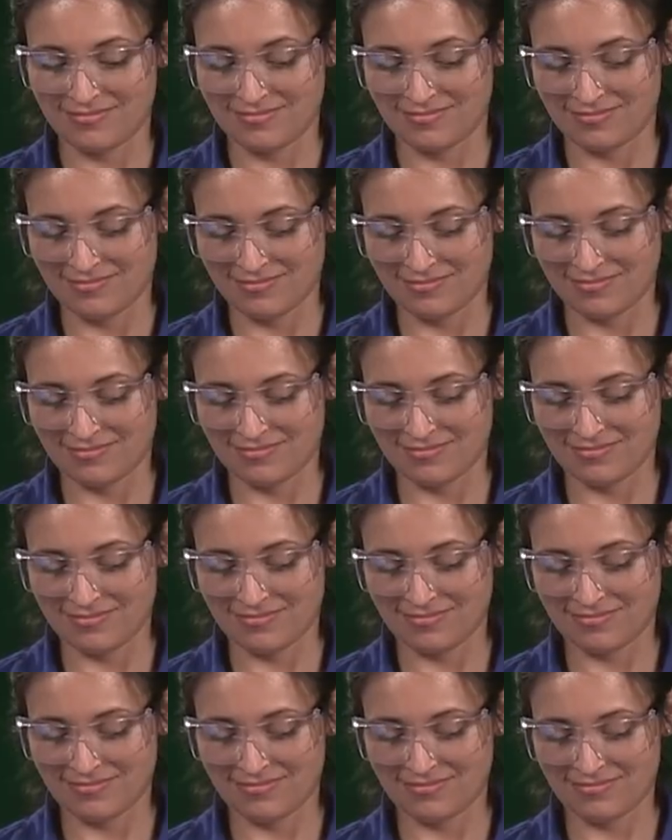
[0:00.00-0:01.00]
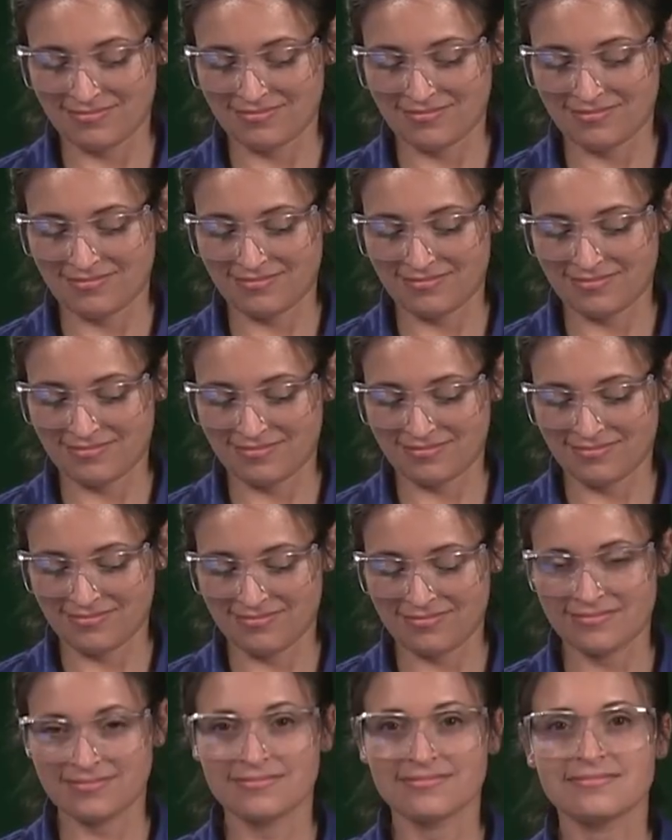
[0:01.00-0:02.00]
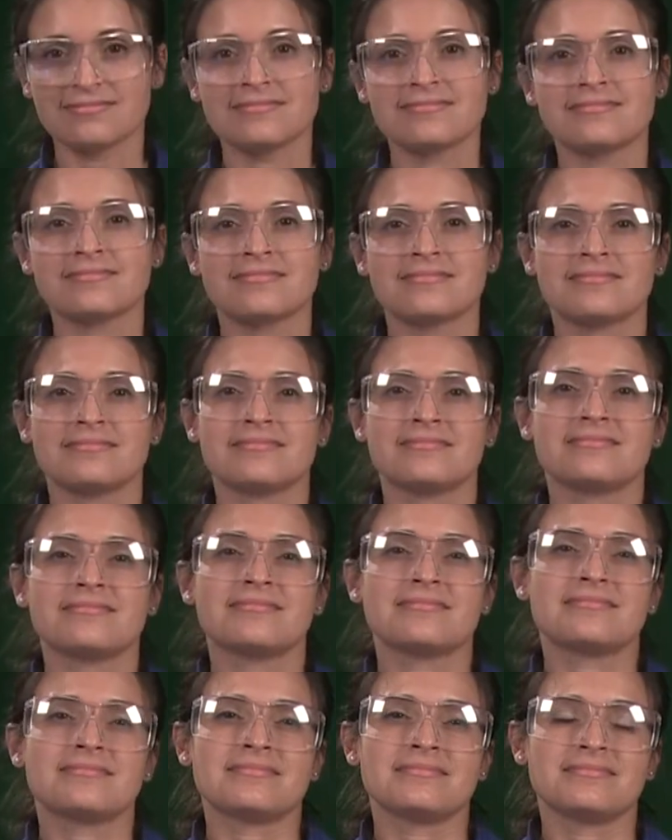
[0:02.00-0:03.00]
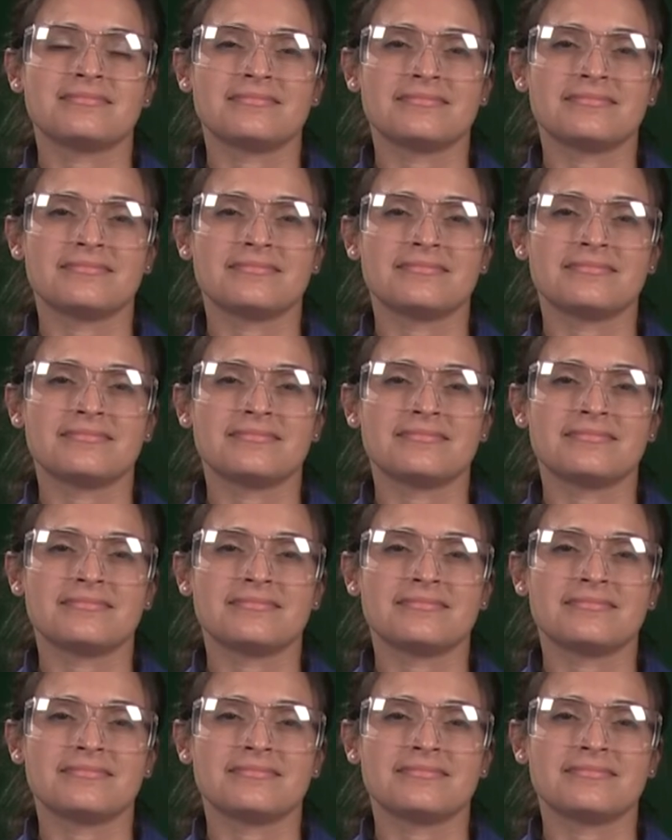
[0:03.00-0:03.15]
No one is speaking in this clip.